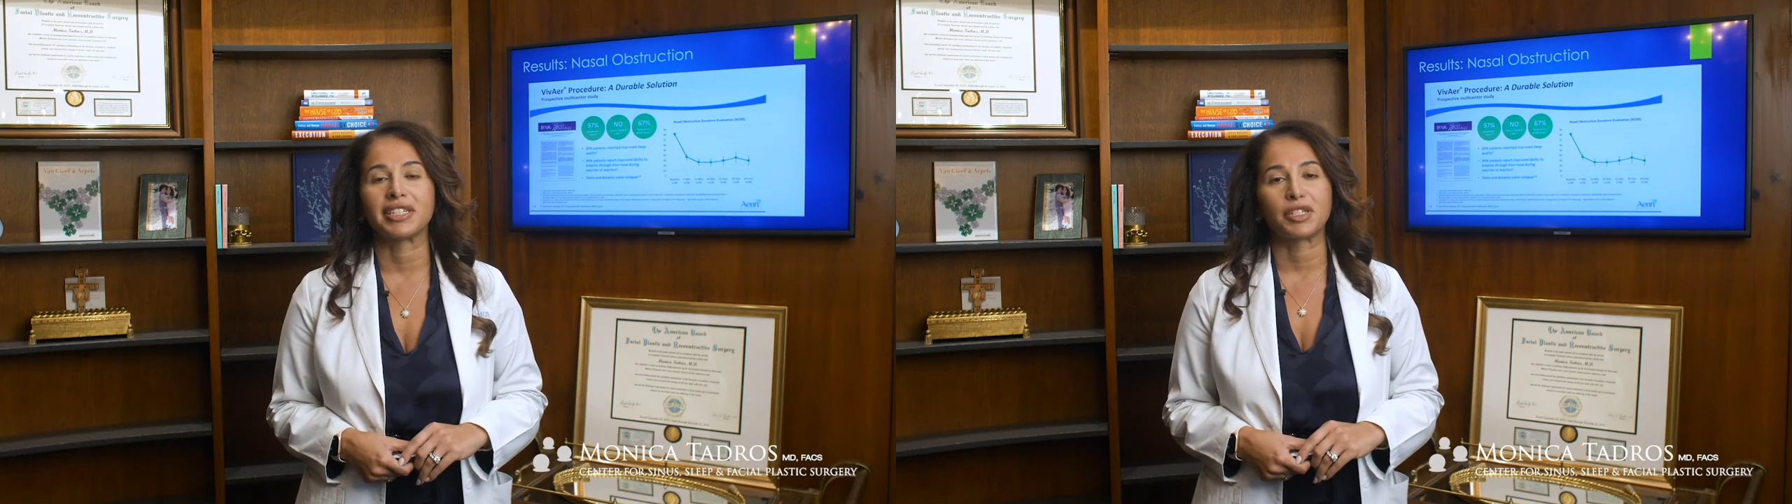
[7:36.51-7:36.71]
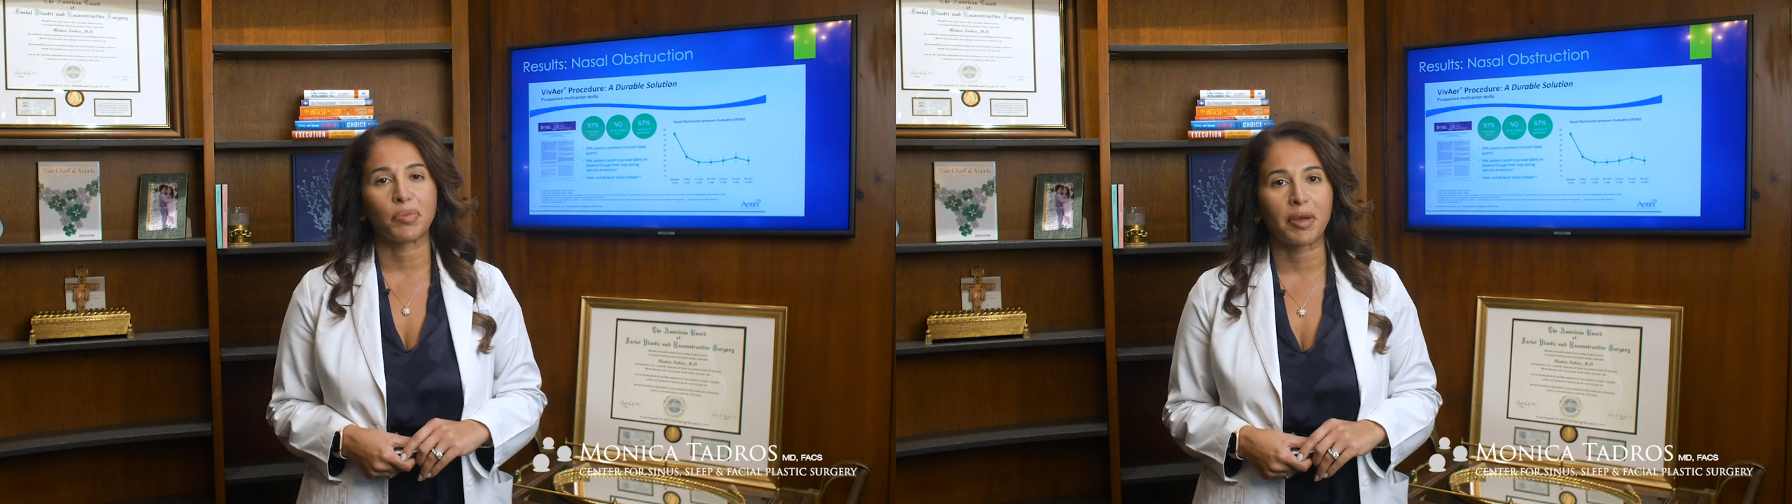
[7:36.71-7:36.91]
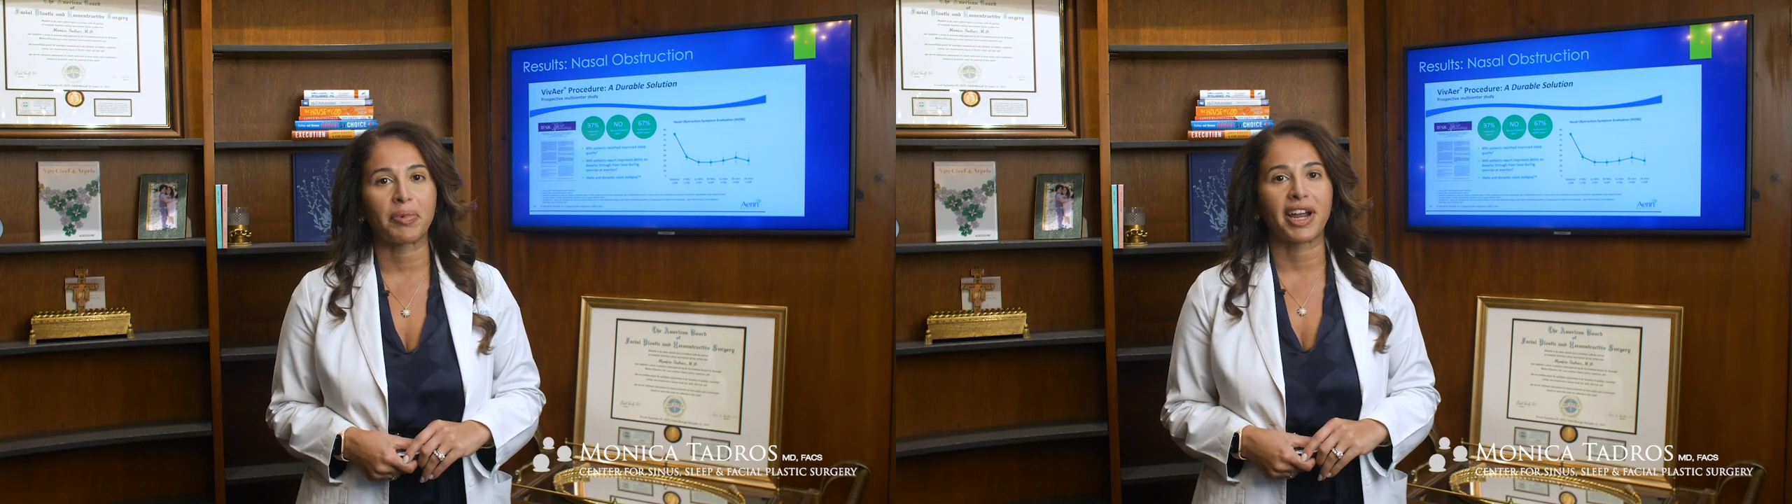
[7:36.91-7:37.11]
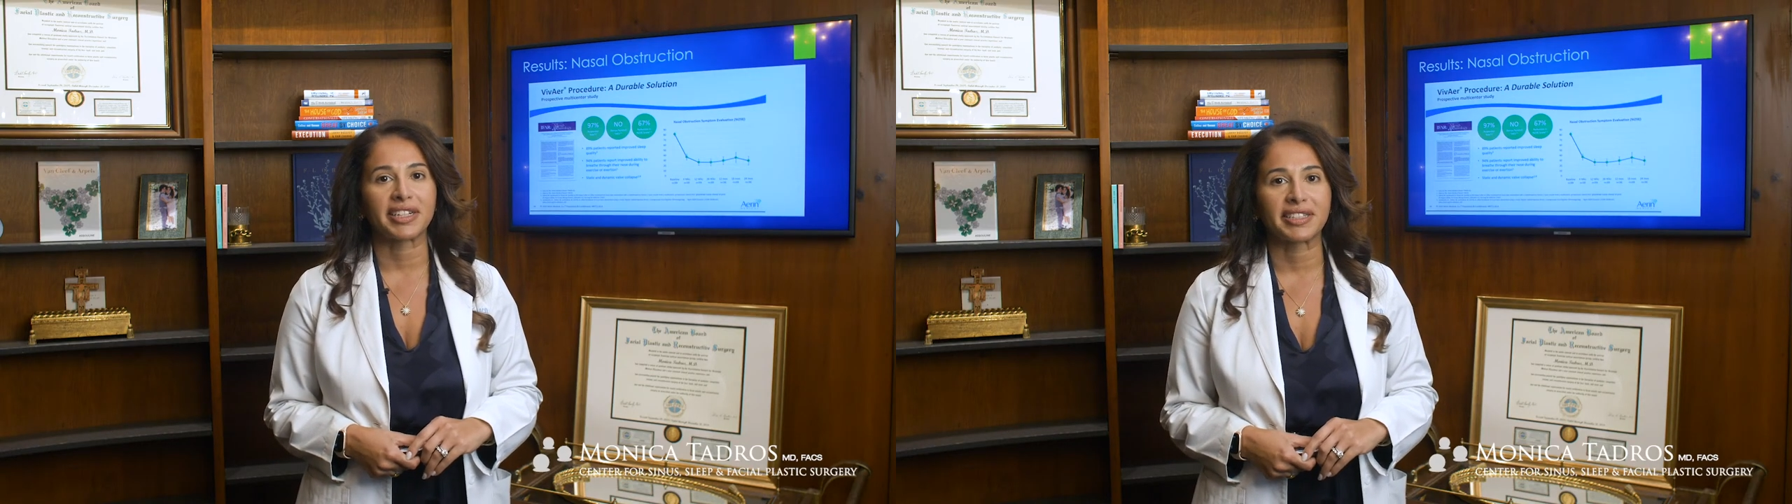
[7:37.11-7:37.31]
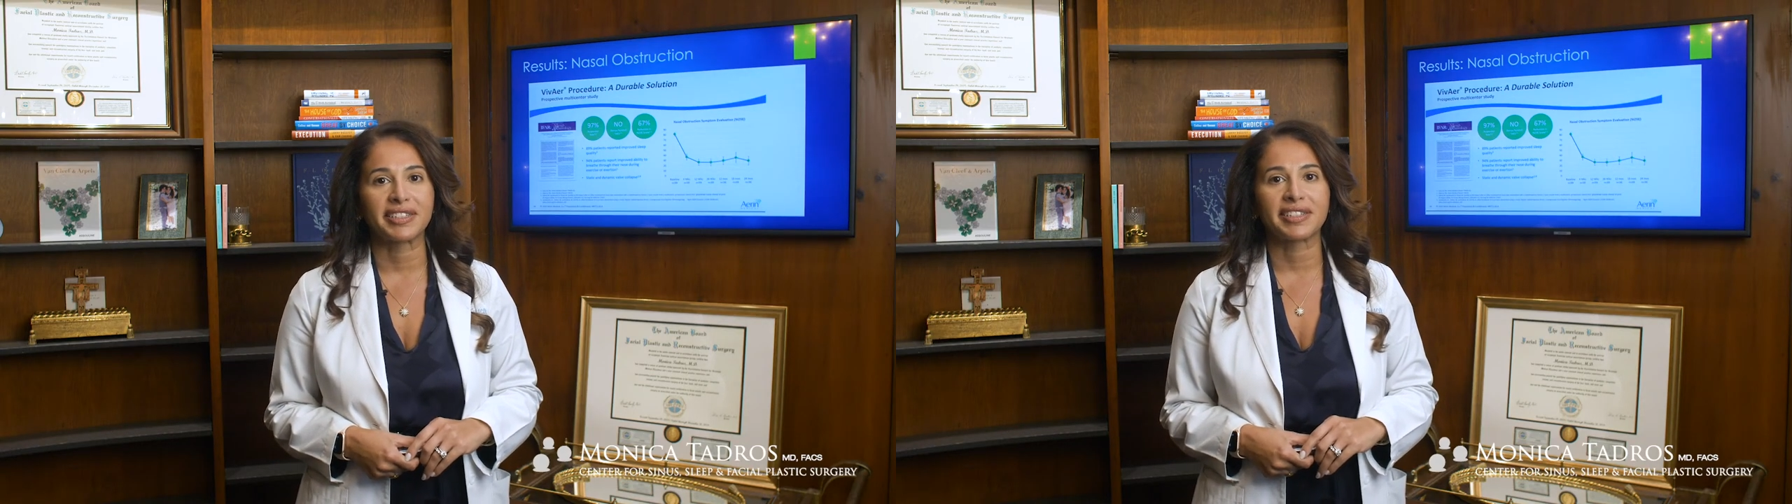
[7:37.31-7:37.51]
into my
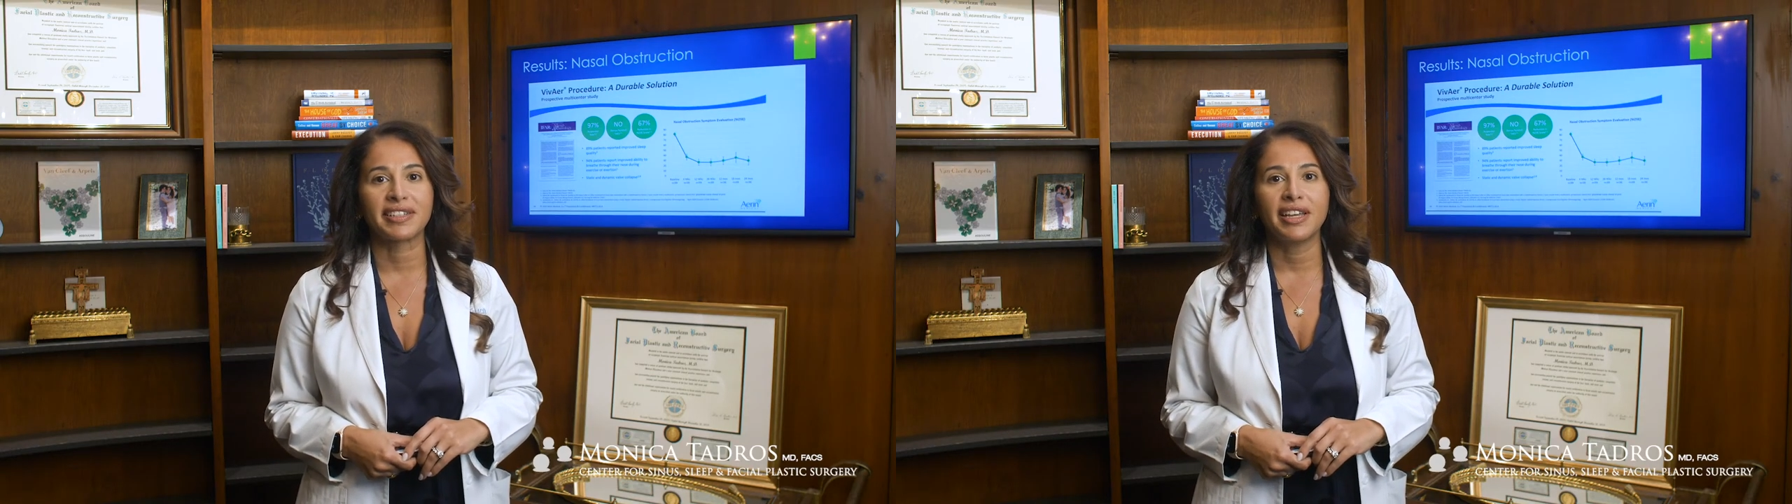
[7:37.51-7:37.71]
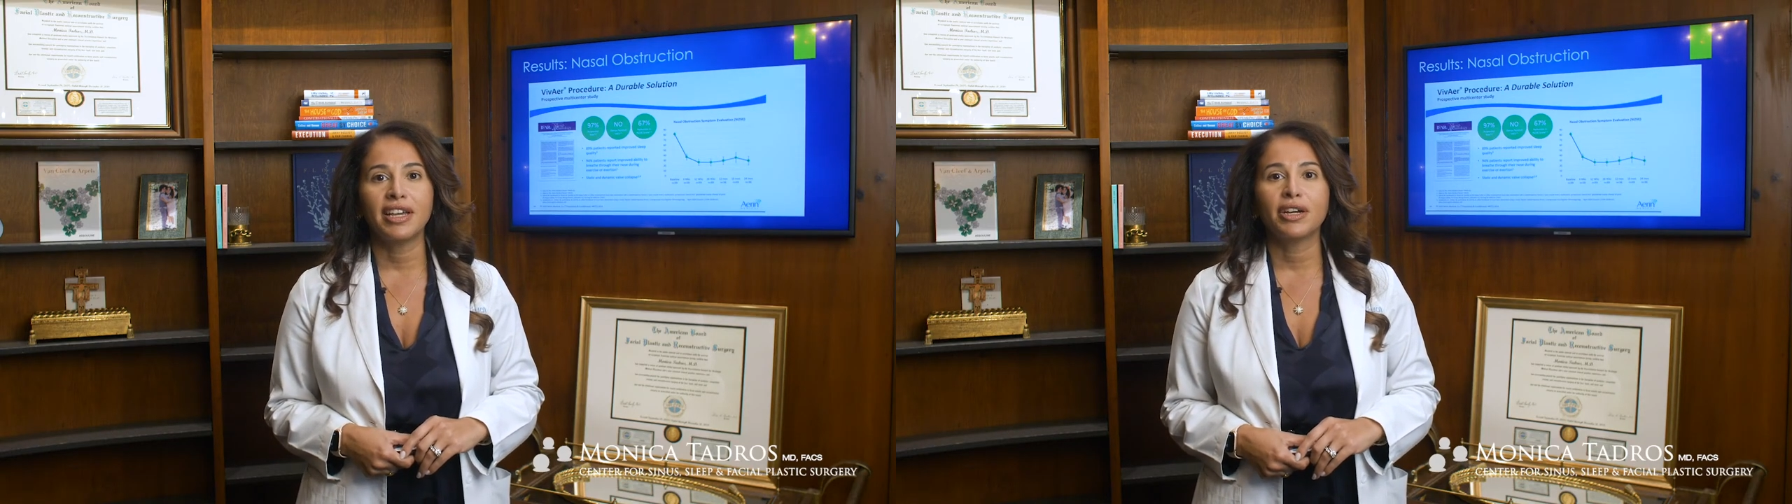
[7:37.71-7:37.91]
practice.